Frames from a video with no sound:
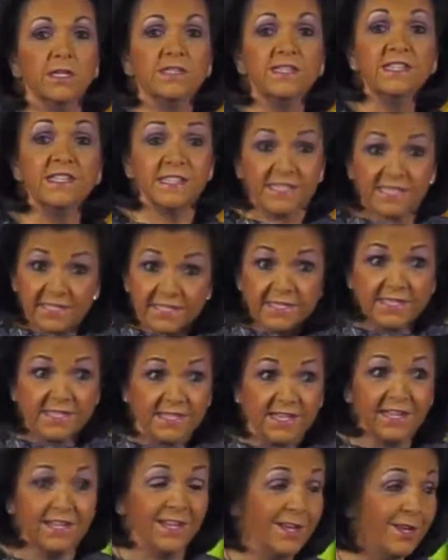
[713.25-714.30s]

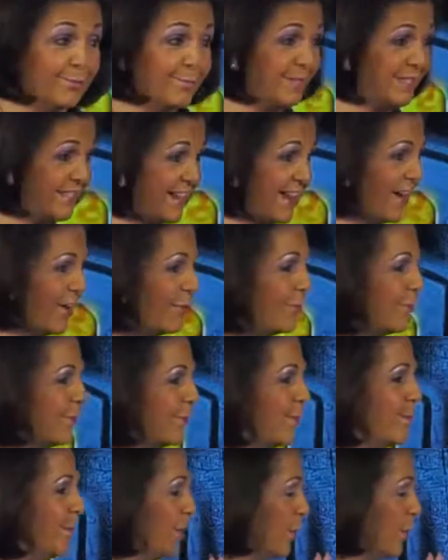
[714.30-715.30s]
distancing himself from the